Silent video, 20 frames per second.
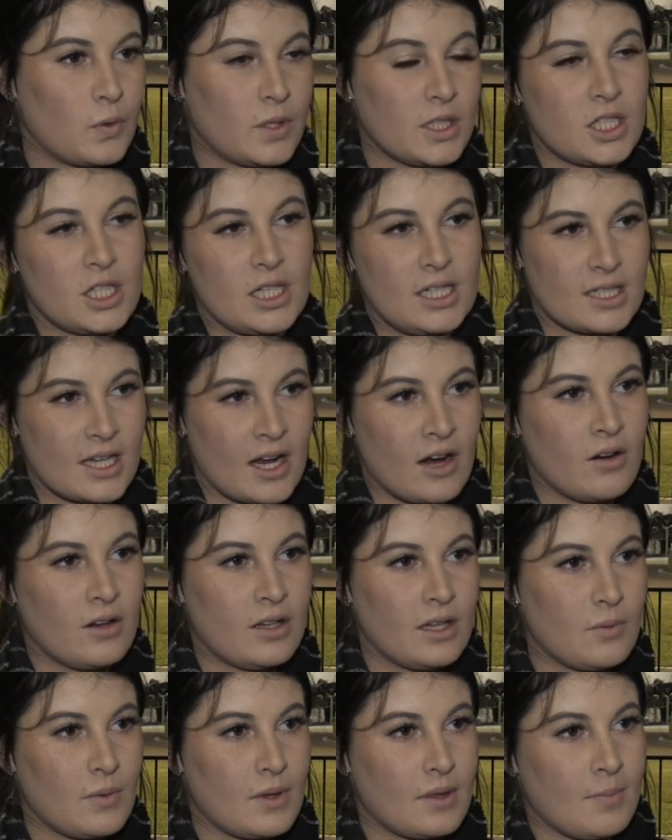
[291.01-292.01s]
which she's
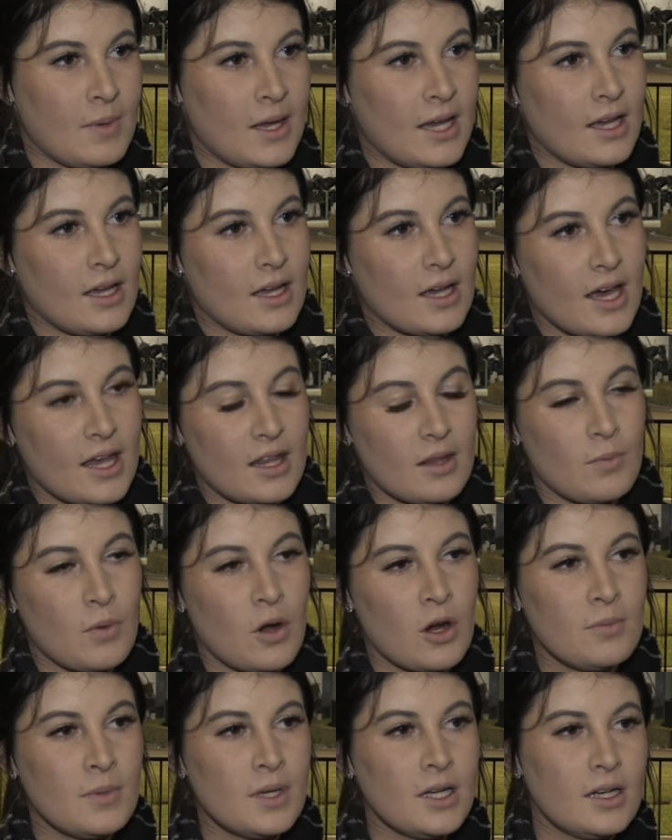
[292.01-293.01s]
currently with me at the
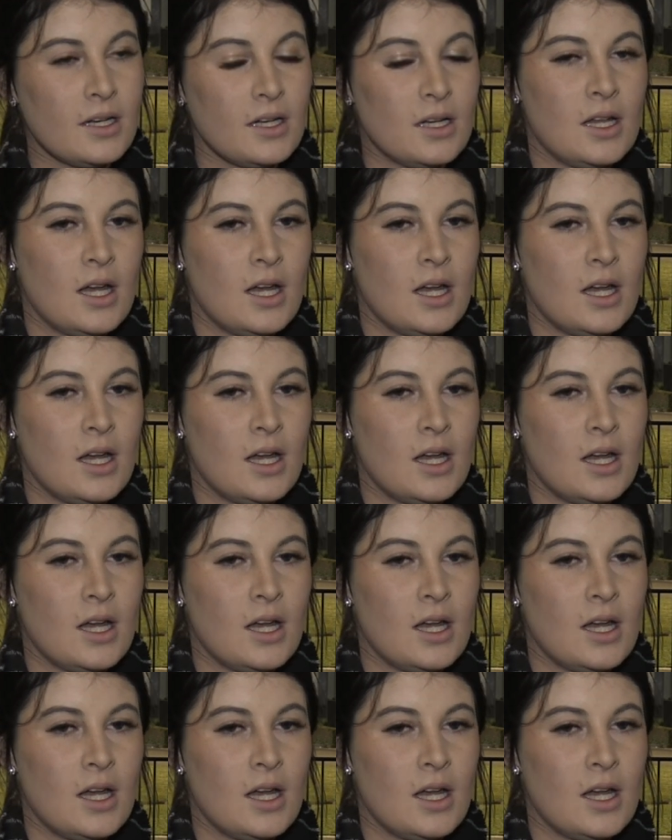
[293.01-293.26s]
moment.